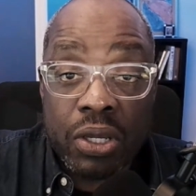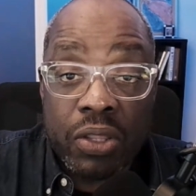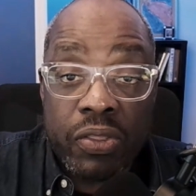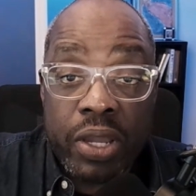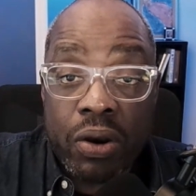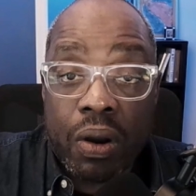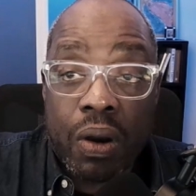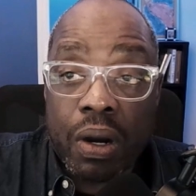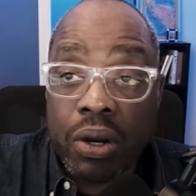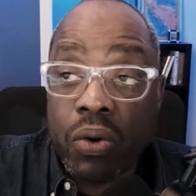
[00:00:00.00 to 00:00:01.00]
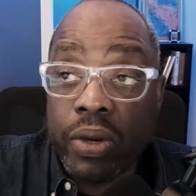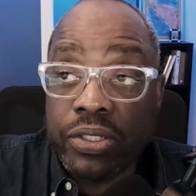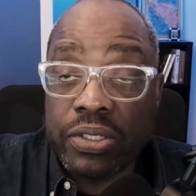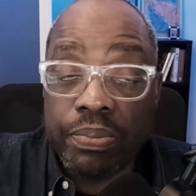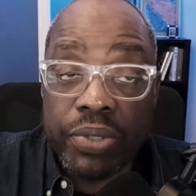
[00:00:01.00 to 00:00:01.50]
there are going
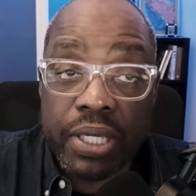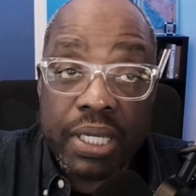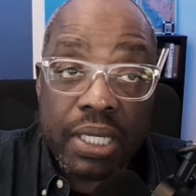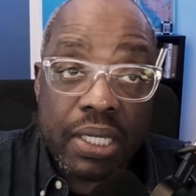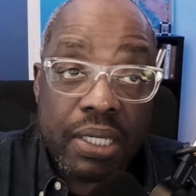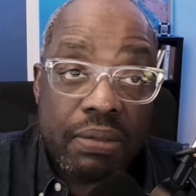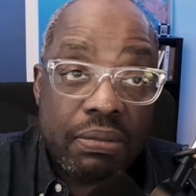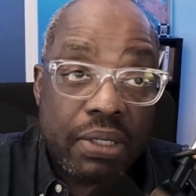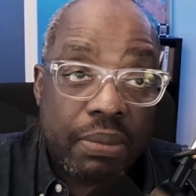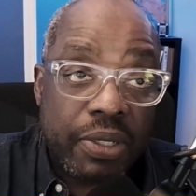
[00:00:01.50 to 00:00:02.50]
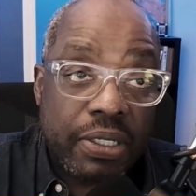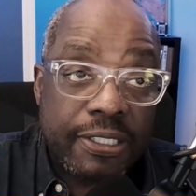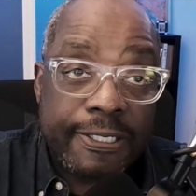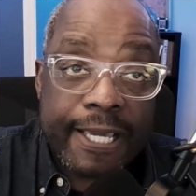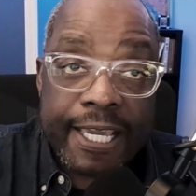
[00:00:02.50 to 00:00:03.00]
to be, I'm going to
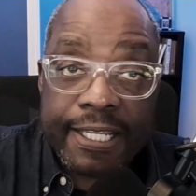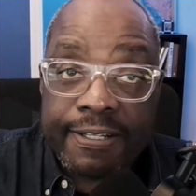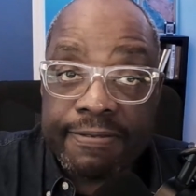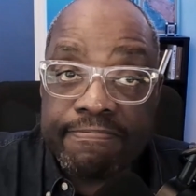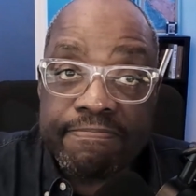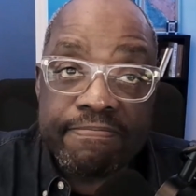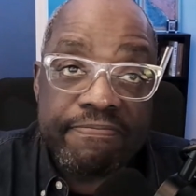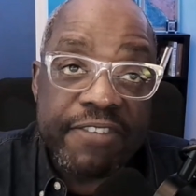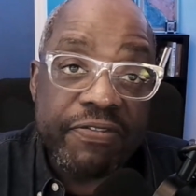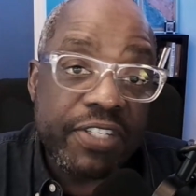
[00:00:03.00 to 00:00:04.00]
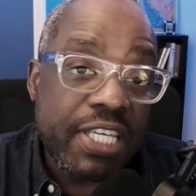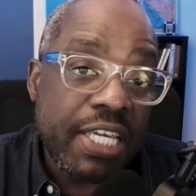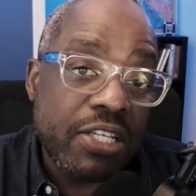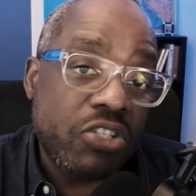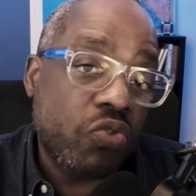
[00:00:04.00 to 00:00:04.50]
say,
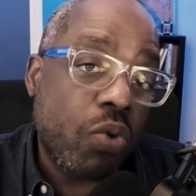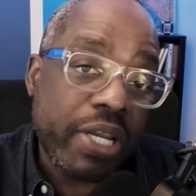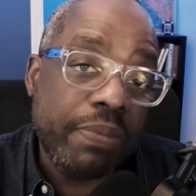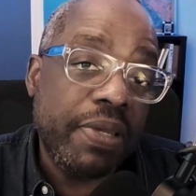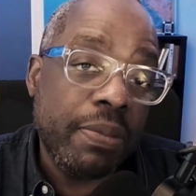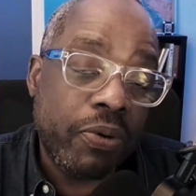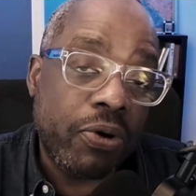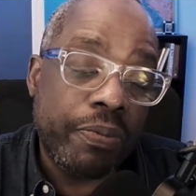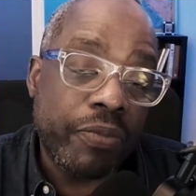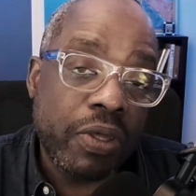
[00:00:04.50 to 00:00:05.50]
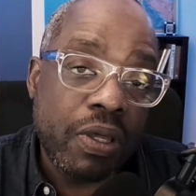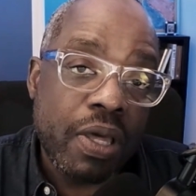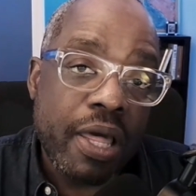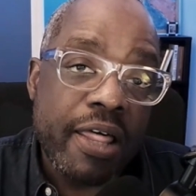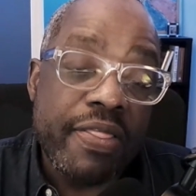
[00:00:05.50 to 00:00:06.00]
15 to 20 people
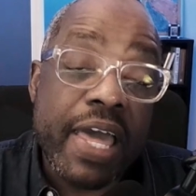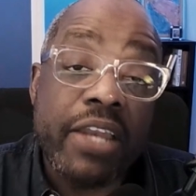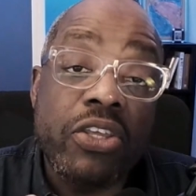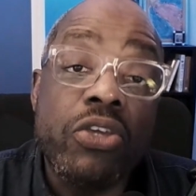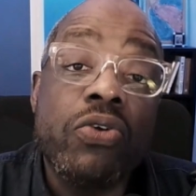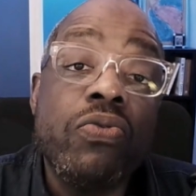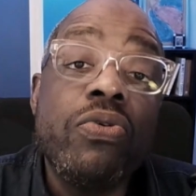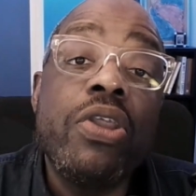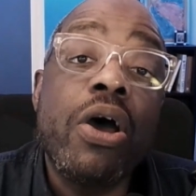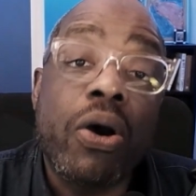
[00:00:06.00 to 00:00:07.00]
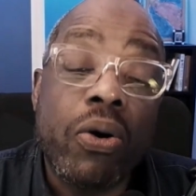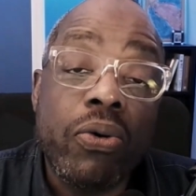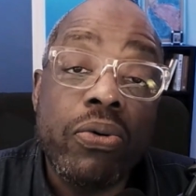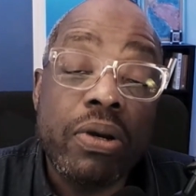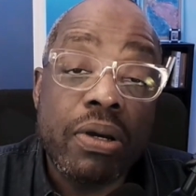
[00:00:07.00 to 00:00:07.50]
that you
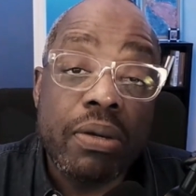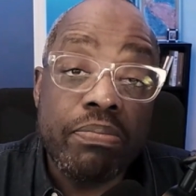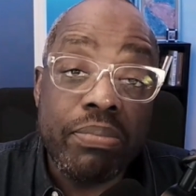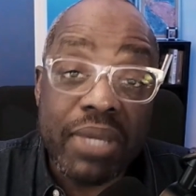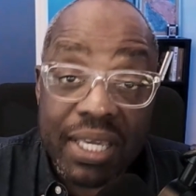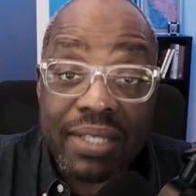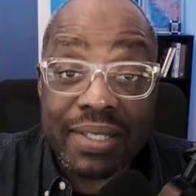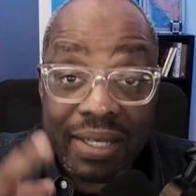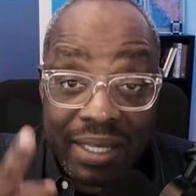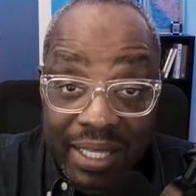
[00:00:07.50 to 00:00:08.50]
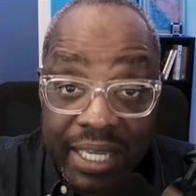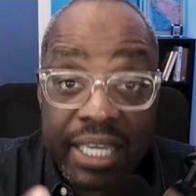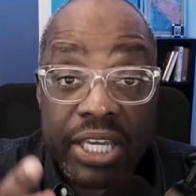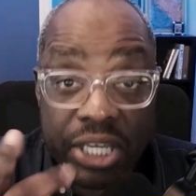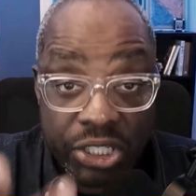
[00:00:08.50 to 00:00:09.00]
know meet
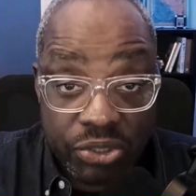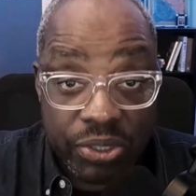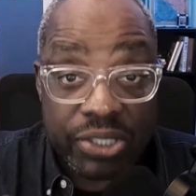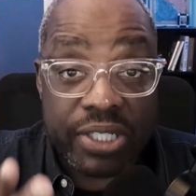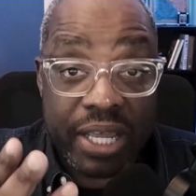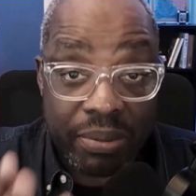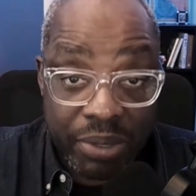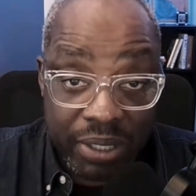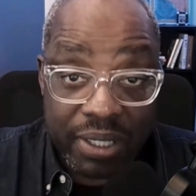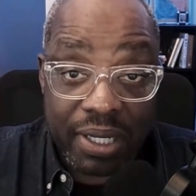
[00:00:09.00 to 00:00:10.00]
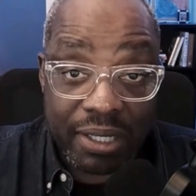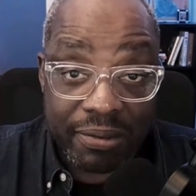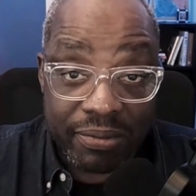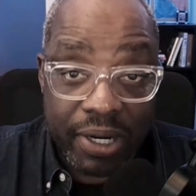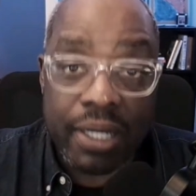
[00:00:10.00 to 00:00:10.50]
link, interest, and ability,
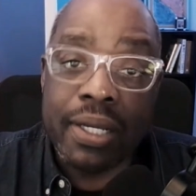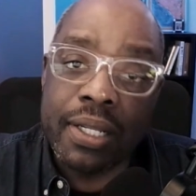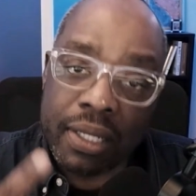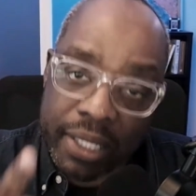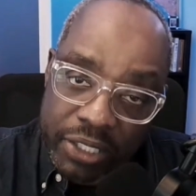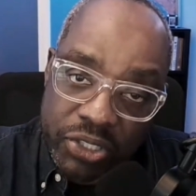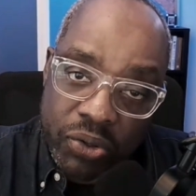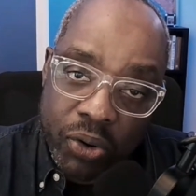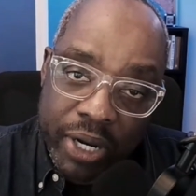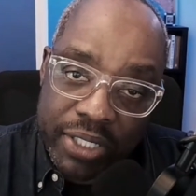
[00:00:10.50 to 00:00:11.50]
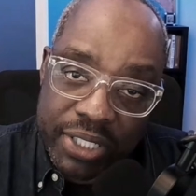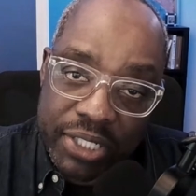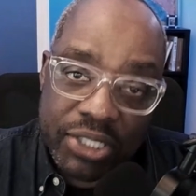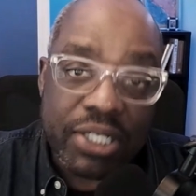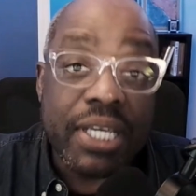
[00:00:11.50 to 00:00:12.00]
right? Link to your
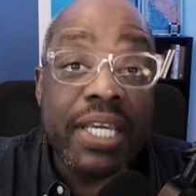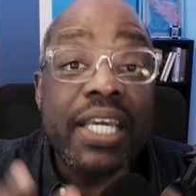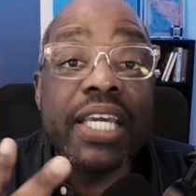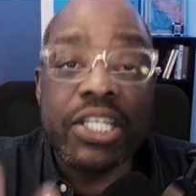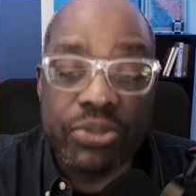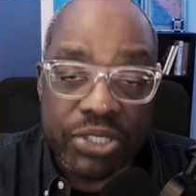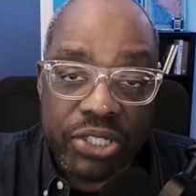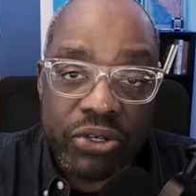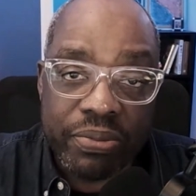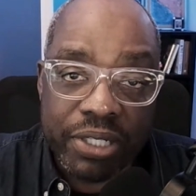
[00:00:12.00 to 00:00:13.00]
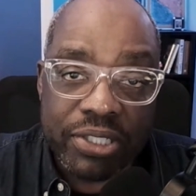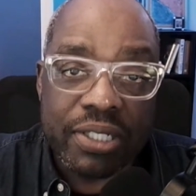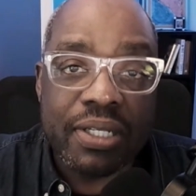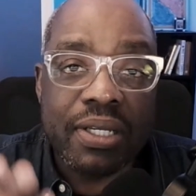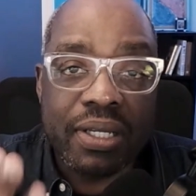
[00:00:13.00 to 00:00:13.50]
organization, interest in your
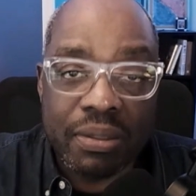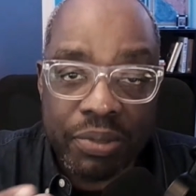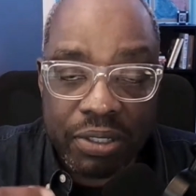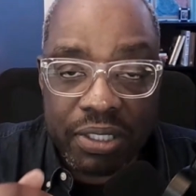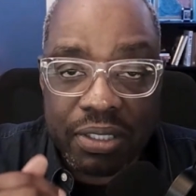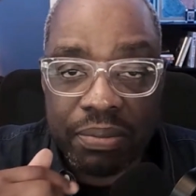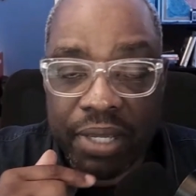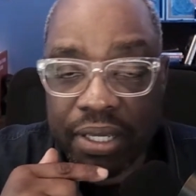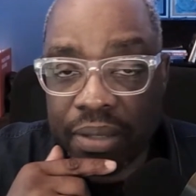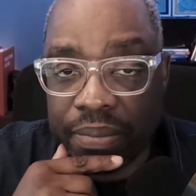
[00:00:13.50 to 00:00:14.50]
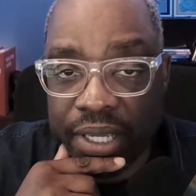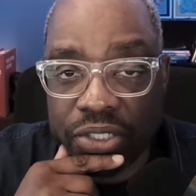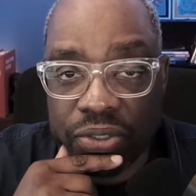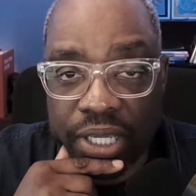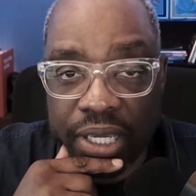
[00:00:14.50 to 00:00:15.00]
mission, ability to make a
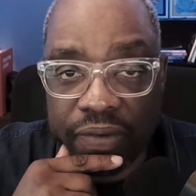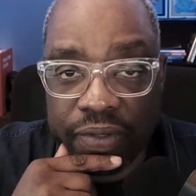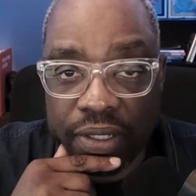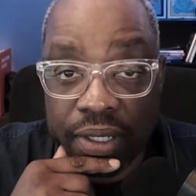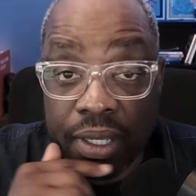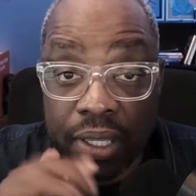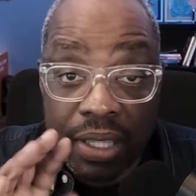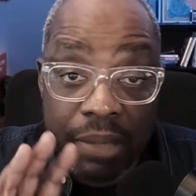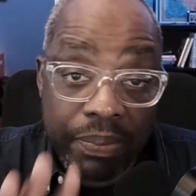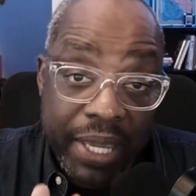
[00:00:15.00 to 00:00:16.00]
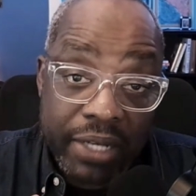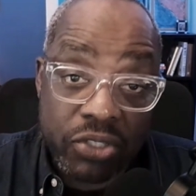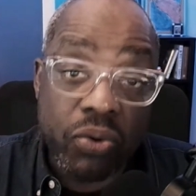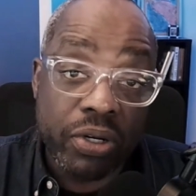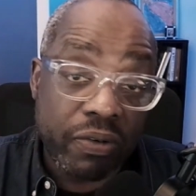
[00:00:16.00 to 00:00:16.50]
major gift. They paid
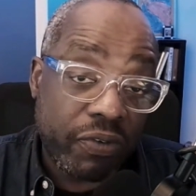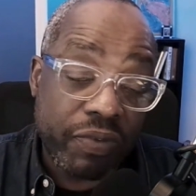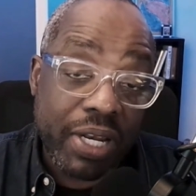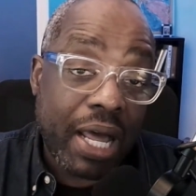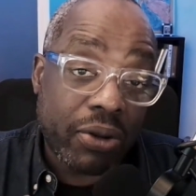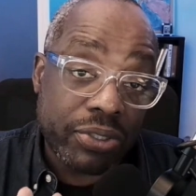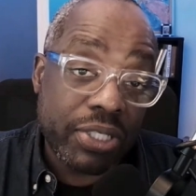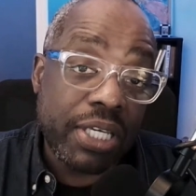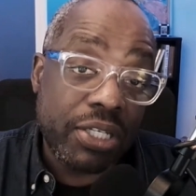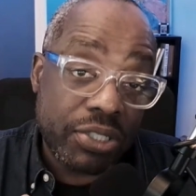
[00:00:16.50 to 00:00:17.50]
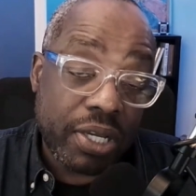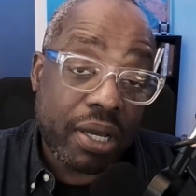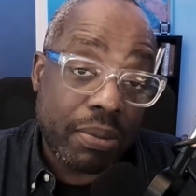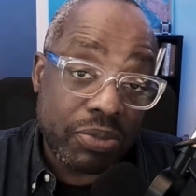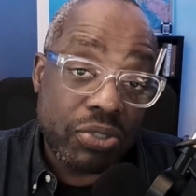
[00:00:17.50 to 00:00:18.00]
$250 each to
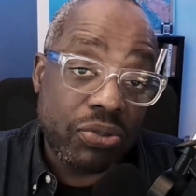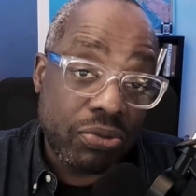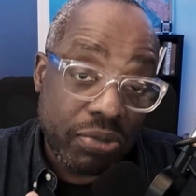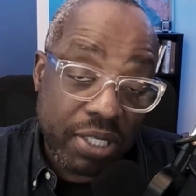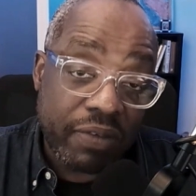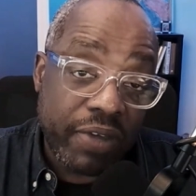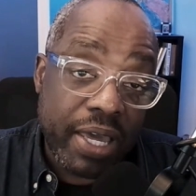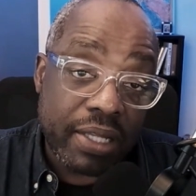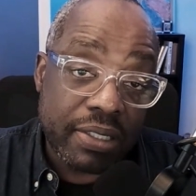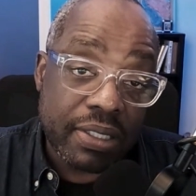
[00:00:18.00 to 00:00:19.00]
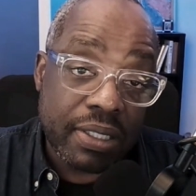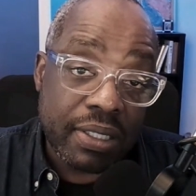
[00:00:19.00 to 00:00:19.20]
come to the event.